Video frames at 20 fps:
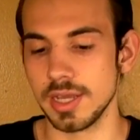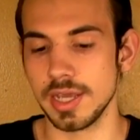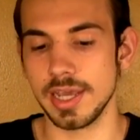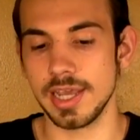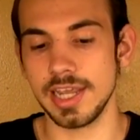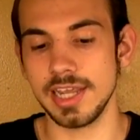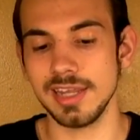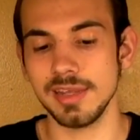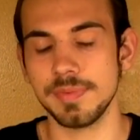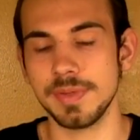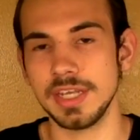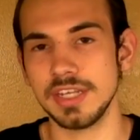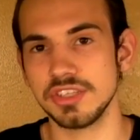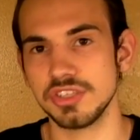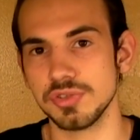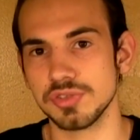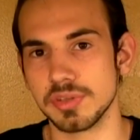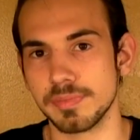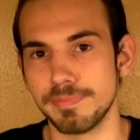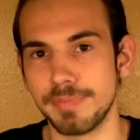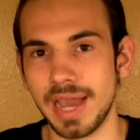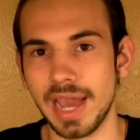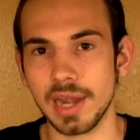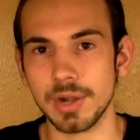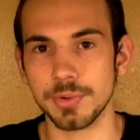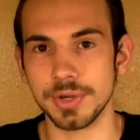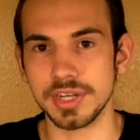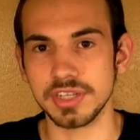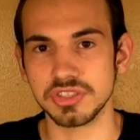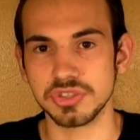AEPs use a
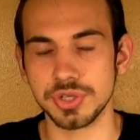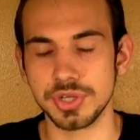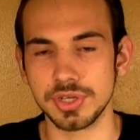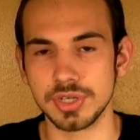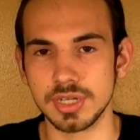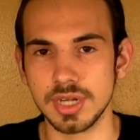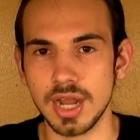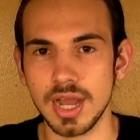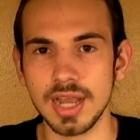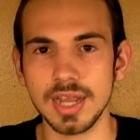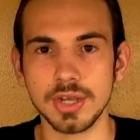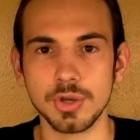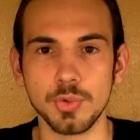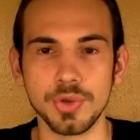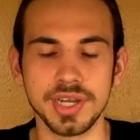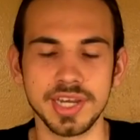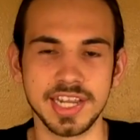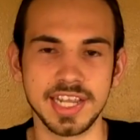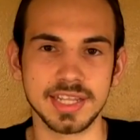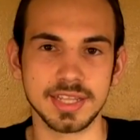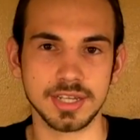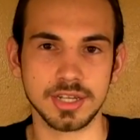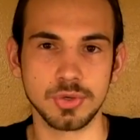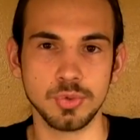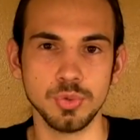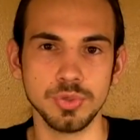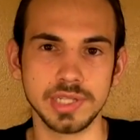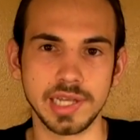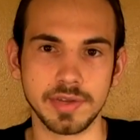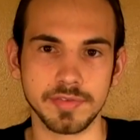battery, so you're not going to get the
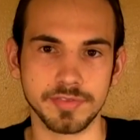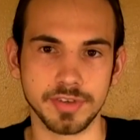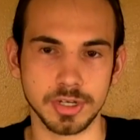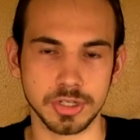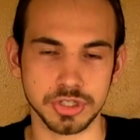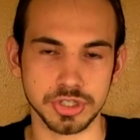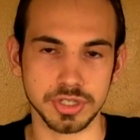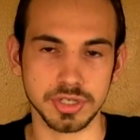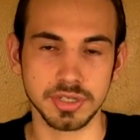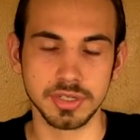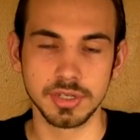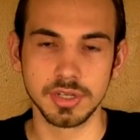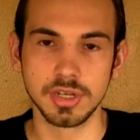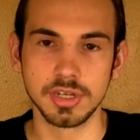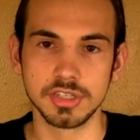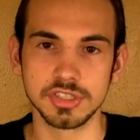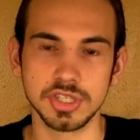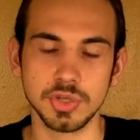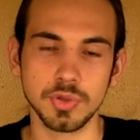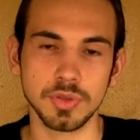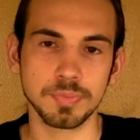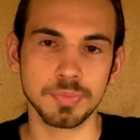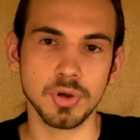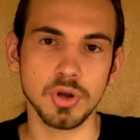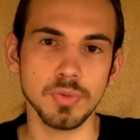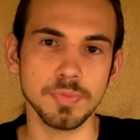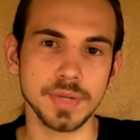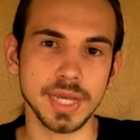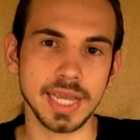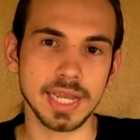cooldown function. See, with
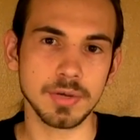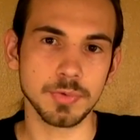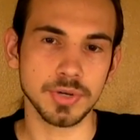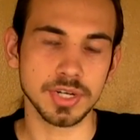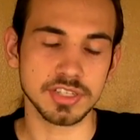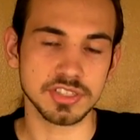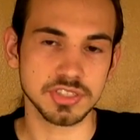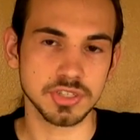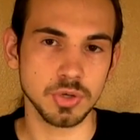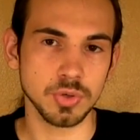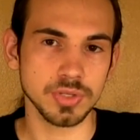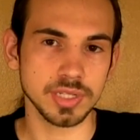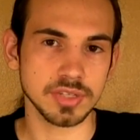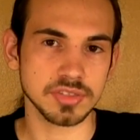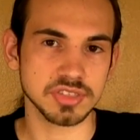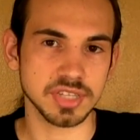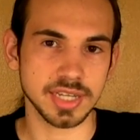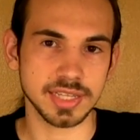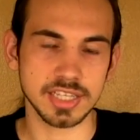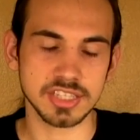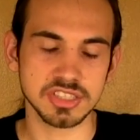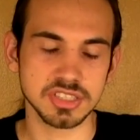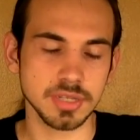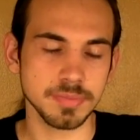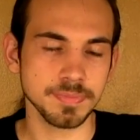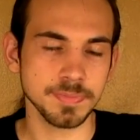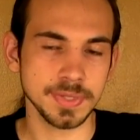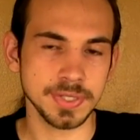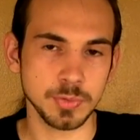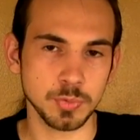propane, when it's cold outside, they
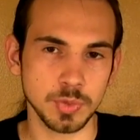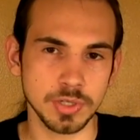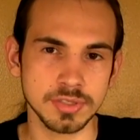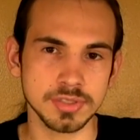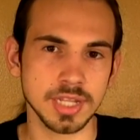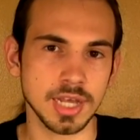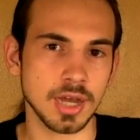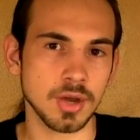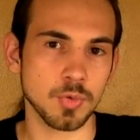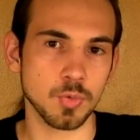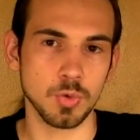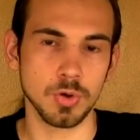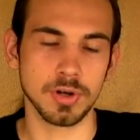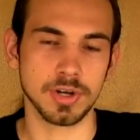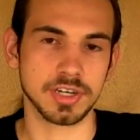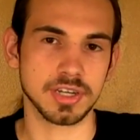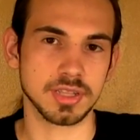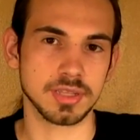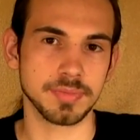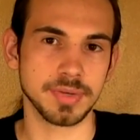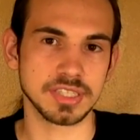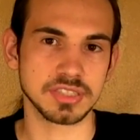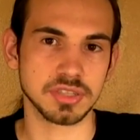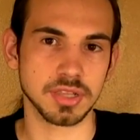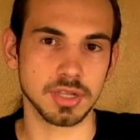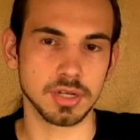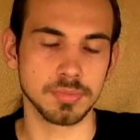simply will not work to the best of their